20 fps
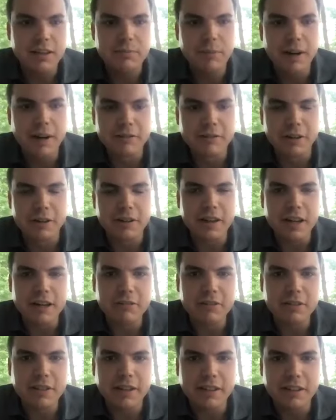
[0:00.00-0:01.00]
Mike Rodak
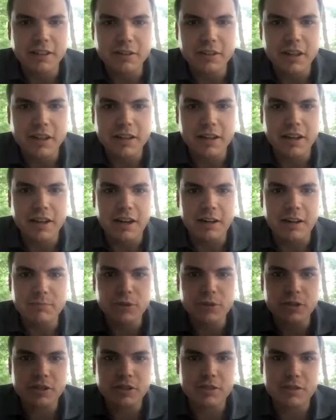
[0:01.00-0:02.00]
with AL.com.
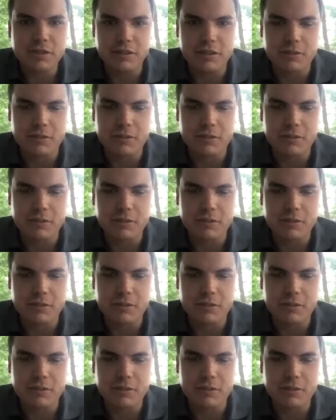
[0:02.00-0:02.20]
Just